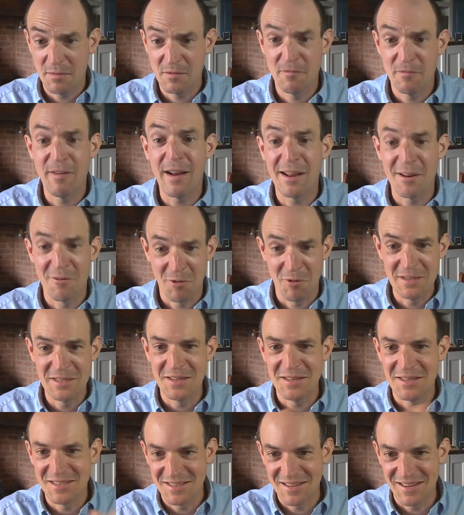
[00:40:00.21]
valid
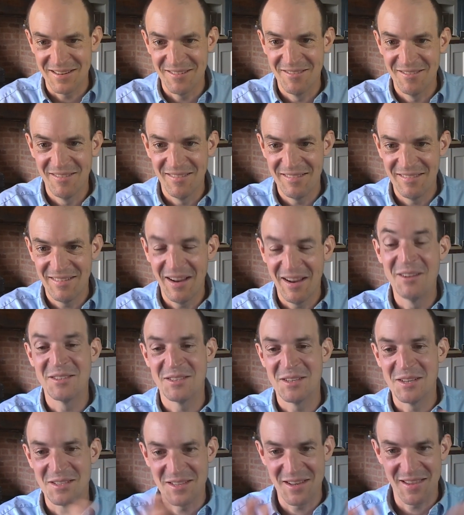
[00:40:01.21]
reasons to
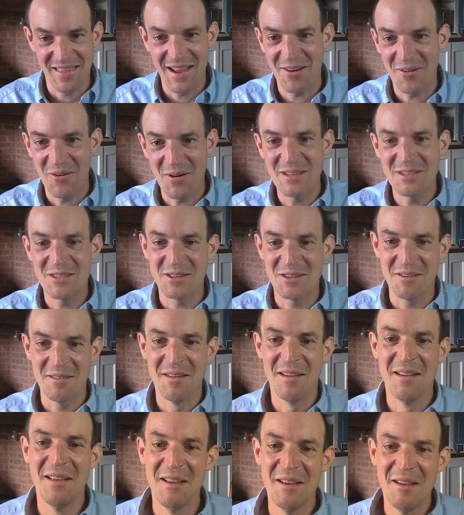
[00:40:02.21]
answers to that question.
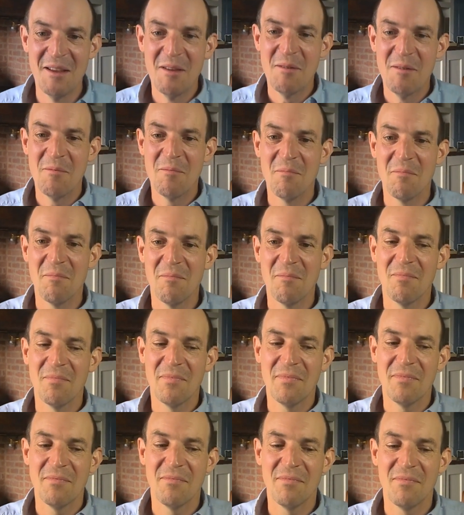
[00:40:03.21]

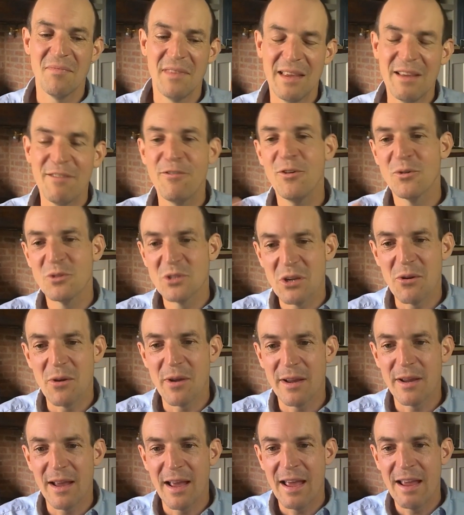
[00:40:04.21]
If you're
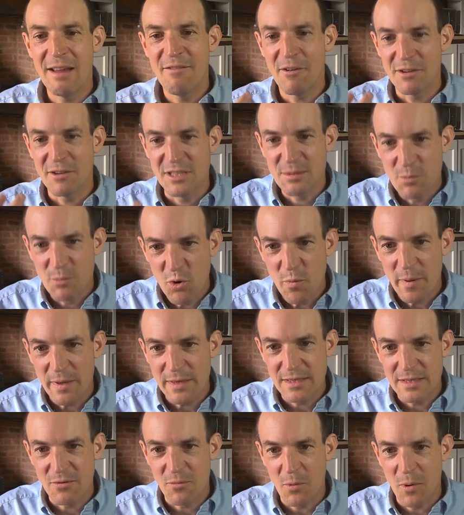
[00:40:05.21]
doing a very small
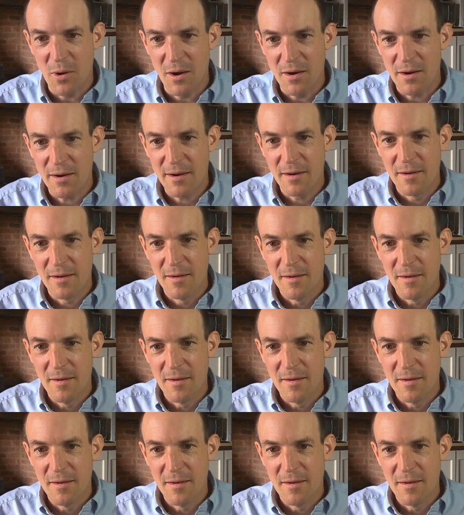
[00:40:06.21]
piece of work,